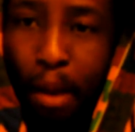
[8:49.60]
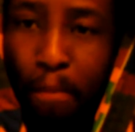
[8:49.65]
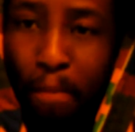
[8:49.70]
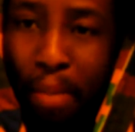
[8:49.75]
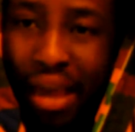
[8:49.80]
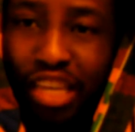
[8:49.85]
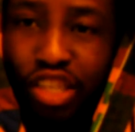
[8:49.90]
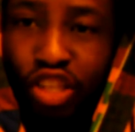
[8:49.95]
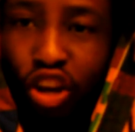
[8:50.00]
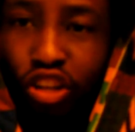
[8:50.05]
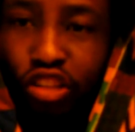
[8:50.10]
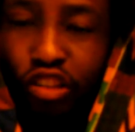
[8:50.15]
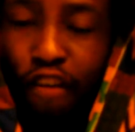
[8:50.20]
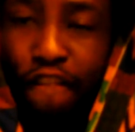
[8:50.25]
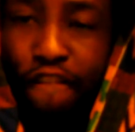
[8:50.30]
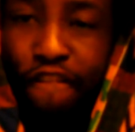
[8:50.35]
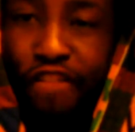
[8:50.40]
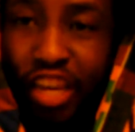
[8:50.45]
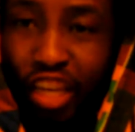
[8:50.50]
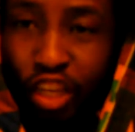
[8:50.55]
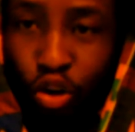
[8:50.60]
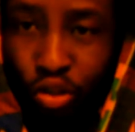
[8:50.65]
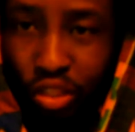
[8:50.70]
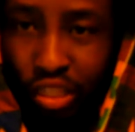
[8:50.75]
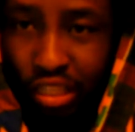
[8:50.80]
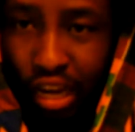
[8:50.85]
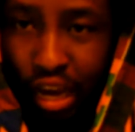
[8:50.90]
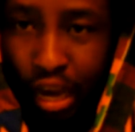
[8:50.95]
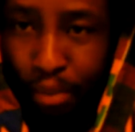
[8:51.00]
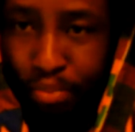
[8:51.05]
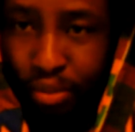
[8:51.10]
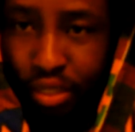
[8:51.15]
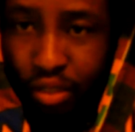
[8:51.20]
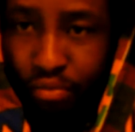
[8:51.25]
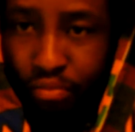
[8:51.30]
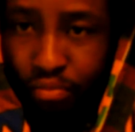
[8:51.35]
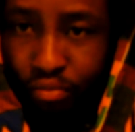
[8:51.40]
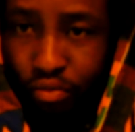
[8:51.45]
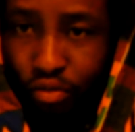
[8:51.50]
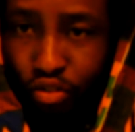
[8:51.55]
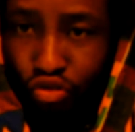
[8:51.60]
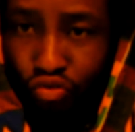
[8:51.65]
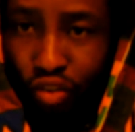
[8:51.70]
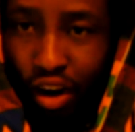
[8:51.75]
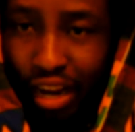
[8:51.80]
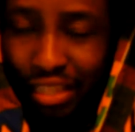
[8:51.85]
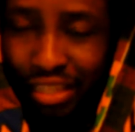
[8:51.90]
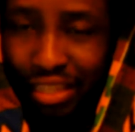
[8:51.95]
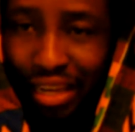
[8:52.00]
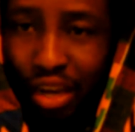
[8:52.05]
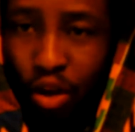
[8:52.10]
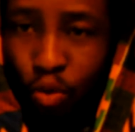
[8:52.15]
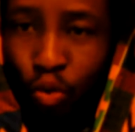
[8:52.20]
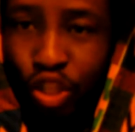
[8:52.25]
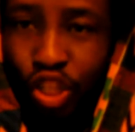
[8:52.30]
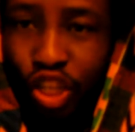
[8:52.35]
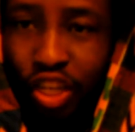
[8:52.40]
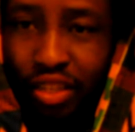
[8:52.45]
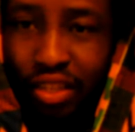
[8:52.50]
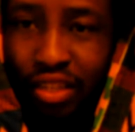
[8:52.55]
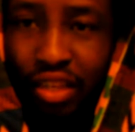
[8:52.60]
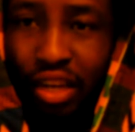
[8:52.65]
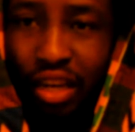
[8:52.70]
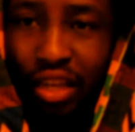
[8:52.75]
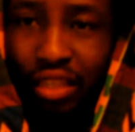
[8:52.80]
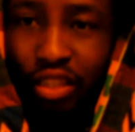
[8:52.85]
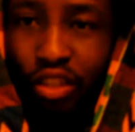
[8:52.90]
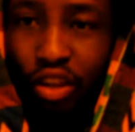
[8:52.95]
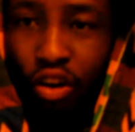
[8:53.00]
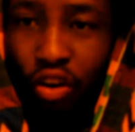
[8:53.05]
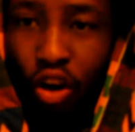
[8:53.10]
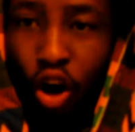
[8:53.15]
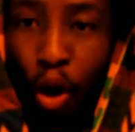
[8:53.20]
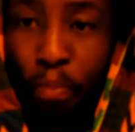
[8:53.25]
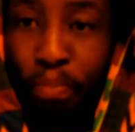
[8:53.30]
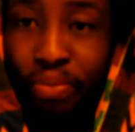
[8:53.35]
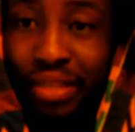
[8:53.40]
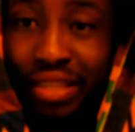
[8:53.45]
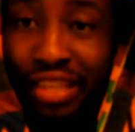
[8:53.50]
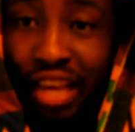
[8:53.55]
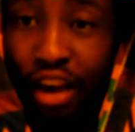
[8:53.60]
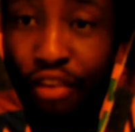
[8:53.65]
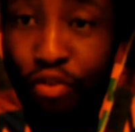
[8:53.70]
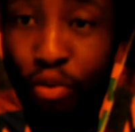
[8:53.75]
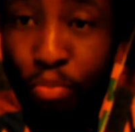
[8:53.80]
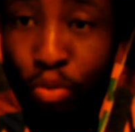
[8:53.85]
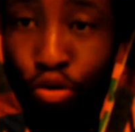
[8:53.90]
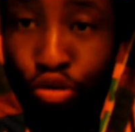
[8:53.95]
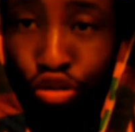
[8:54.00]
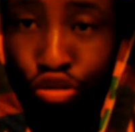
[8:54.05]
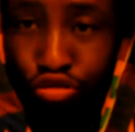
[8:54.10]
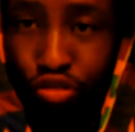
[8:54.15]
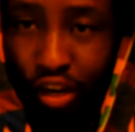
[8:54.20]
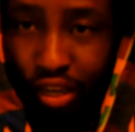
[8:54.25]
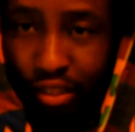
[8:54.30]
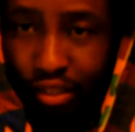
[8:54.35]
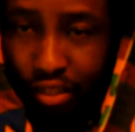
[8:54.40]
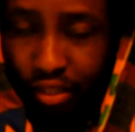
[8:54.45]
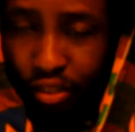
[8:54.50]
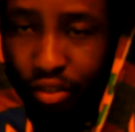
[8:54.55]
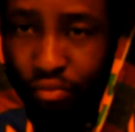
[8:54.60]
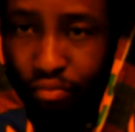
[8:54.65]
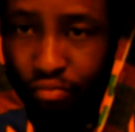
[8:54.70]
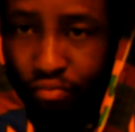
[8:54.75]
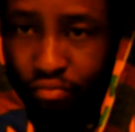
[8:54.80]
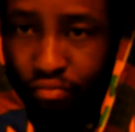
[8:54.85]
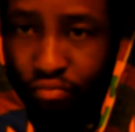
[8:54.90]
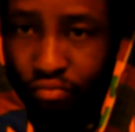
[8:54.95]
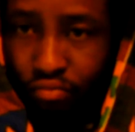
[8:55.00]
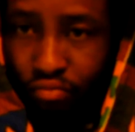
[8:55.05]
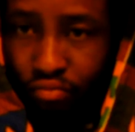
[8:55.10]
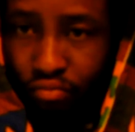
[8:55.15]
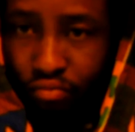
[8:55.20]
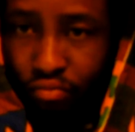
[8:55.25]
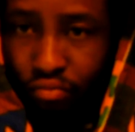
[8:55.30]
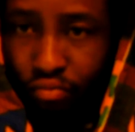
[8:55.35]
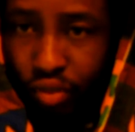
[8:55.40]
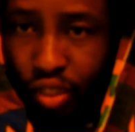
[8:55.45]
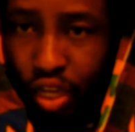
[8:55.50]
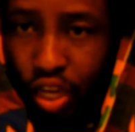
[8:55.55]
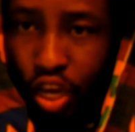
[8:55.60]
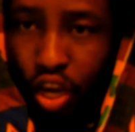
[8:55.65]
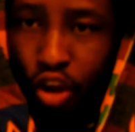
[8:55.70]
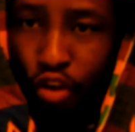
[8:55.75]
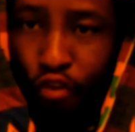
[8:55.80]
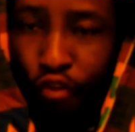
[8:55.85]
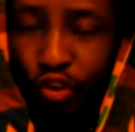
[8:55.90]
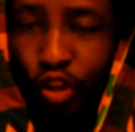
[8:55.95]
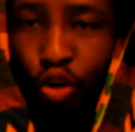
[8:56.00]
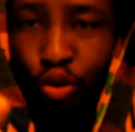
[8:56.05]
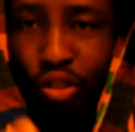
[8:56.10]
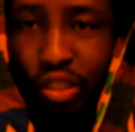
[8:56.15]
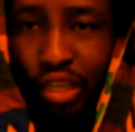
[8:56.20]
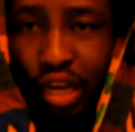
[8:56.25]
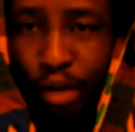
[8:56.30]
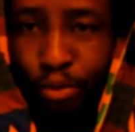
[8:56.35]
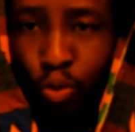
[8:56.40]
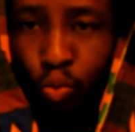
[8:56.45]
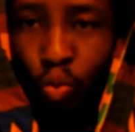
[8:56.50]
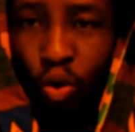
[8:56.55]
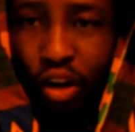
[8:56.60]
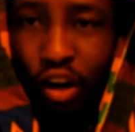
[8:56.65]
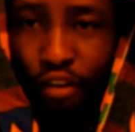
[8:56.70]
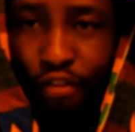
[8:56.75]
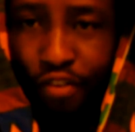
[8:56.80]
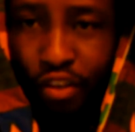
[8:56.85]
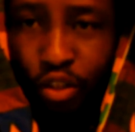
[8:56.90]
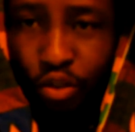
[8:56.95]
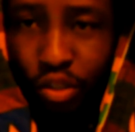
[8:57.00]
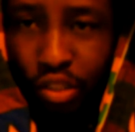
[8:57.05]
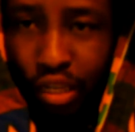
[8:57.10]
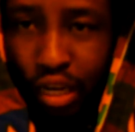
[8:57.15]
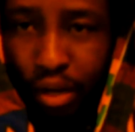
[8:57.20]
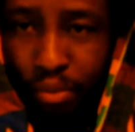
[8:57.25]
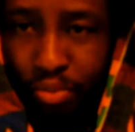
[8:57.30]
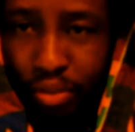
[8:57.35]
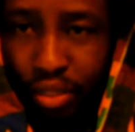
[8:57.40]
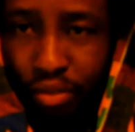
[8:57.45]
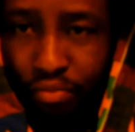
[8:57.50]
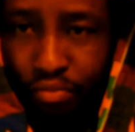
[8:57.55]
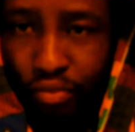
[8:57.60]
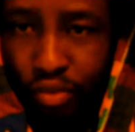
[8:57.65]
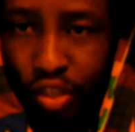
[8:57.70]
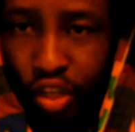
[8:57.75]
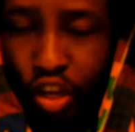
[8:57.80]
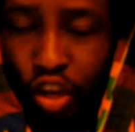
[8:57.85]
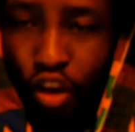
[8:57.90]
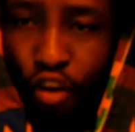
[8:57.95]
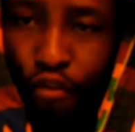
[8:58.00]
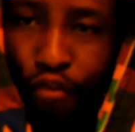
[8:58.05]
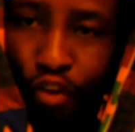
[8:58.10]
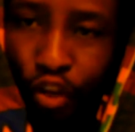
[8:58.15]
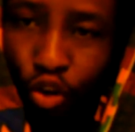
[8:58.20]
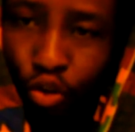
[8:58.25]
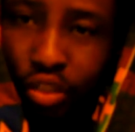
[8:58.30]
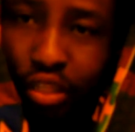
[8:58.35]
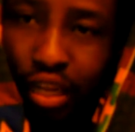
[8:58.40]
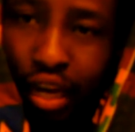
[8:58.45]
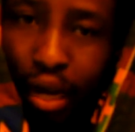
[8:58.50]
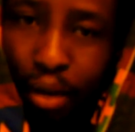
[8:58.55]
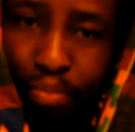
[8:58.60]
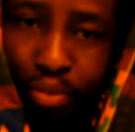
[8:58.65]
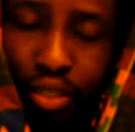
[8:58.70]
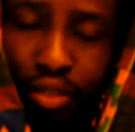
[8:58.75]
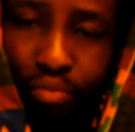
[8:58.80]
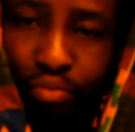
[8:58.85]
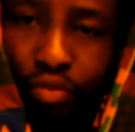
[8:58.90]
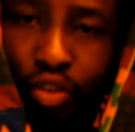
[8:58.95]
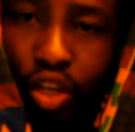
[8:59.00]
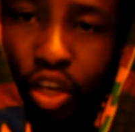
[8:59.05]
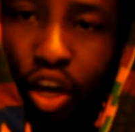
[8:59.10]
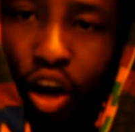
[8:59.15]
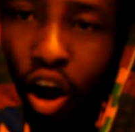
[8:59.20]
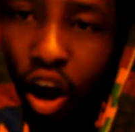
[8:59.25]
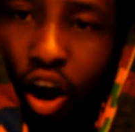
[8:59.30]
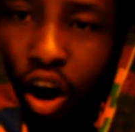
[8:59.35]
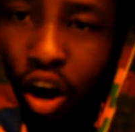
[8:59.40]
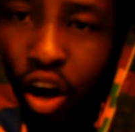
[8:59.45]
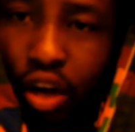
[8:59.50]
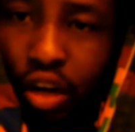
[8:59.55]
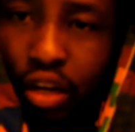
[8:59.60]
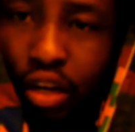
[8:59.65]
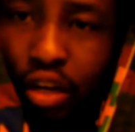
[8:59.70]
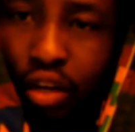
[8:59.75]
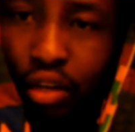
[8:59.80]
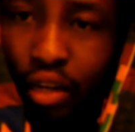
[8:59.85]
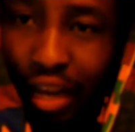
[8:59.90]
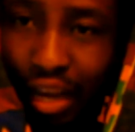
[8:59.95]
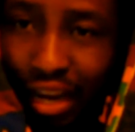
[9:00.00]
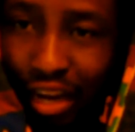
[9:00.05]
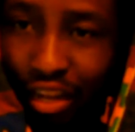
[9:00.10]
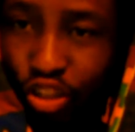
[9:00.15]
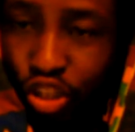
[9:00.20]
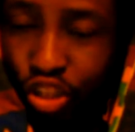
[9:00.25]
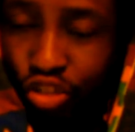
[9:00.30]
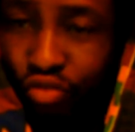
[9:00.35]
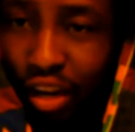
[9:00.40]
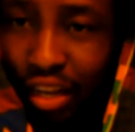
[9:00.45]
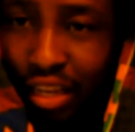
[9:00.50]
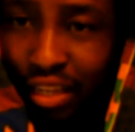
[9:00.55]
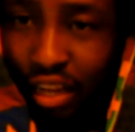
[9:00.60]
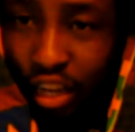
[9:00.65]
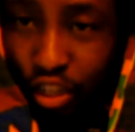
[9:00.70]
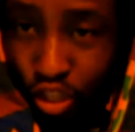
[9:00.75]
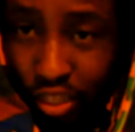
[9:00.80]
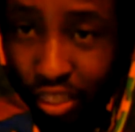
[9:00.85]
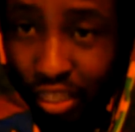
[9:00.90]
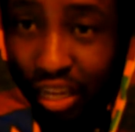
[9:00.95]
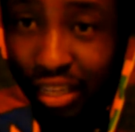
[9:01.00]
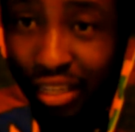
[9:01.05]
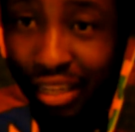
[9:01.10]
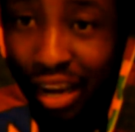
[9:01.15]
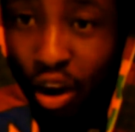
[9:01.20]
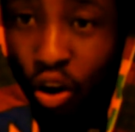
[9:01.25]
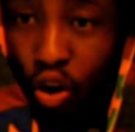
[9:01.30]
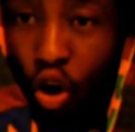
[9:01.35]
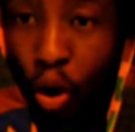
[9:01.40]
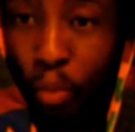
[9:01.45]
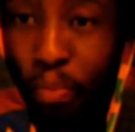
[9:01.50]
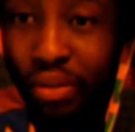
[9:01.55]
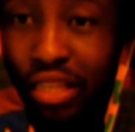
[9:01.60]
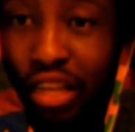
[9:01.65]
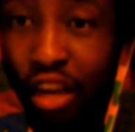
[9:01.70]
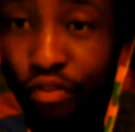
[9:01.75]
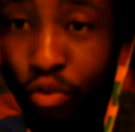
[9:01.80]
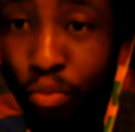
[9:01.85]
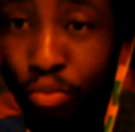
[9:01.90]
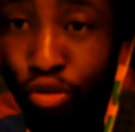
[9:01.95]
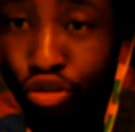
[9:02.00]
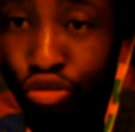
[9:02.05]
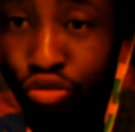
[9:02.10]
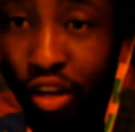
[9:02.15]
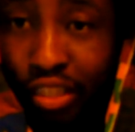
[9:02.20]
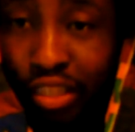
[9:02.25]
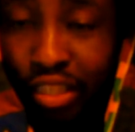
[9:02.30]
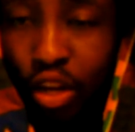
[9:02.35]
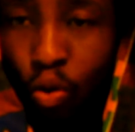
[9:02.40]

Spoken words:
Based on the phenotypes, right, which is the observable traits. Phenotypes. What are phenotypes? Phenotypes are, like I just said now, observable traits.